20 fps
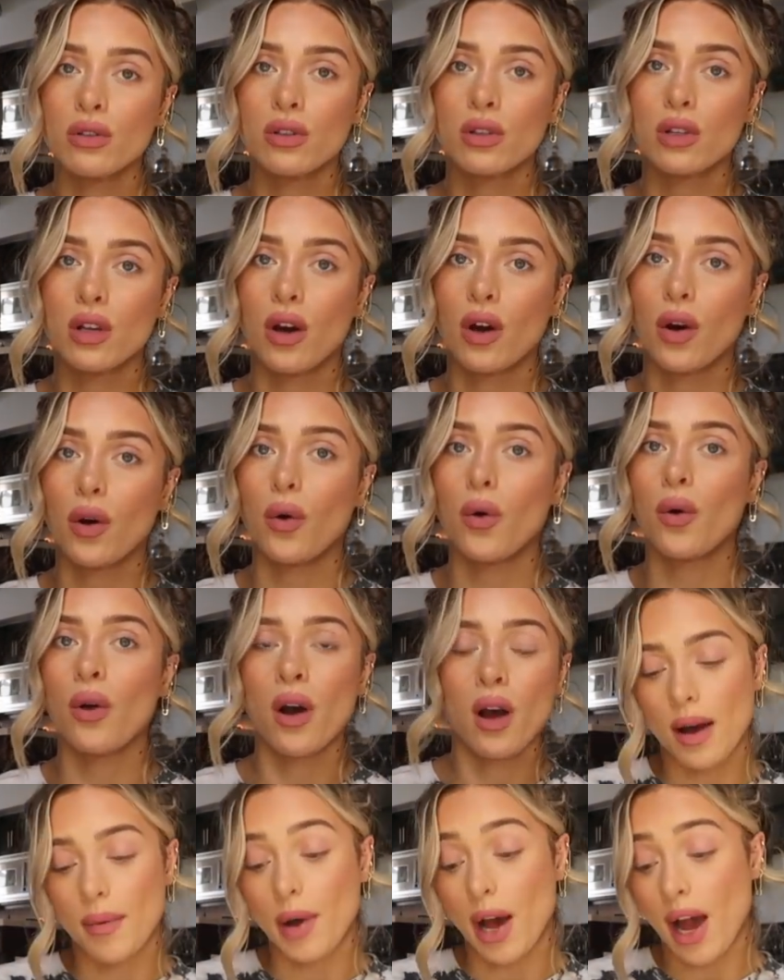So
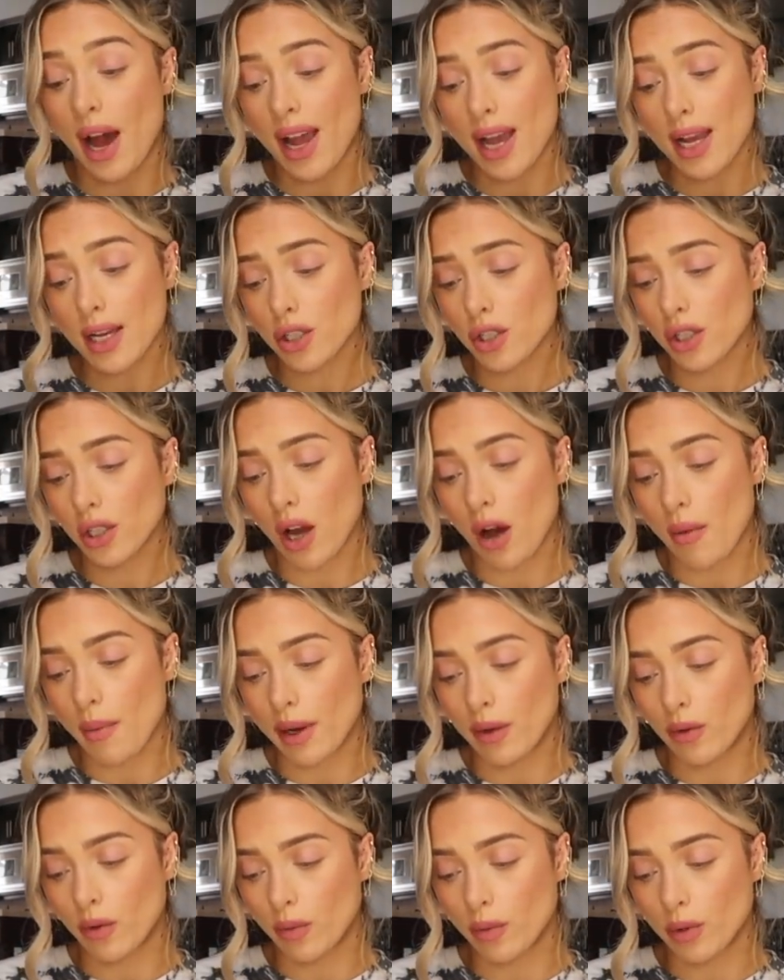um, I actually got
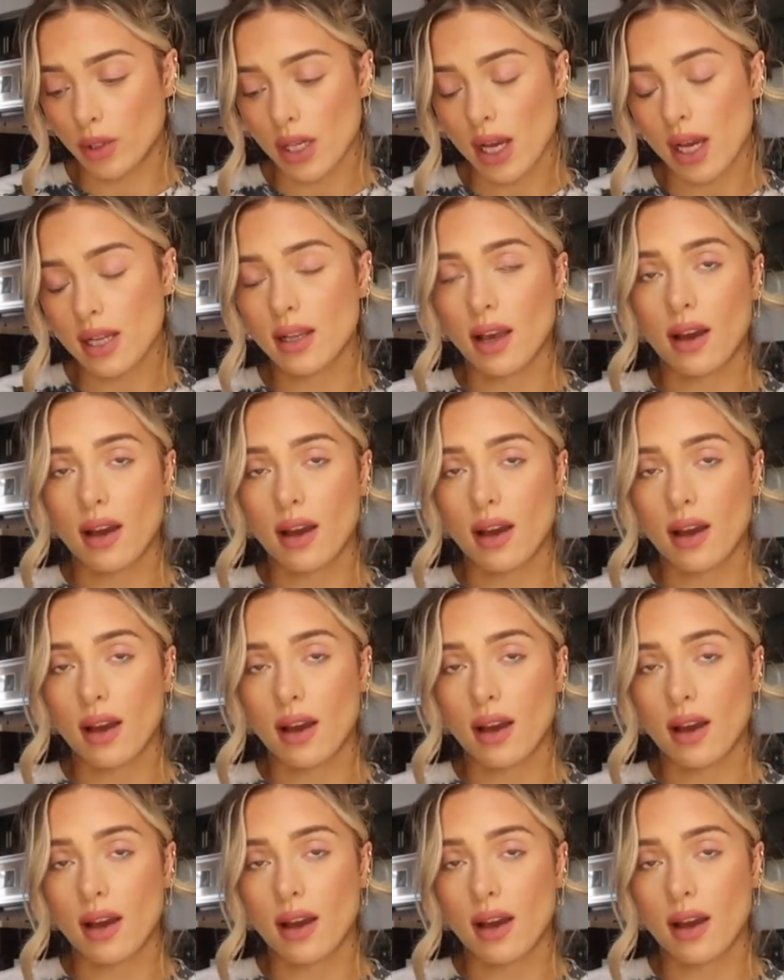my normal size.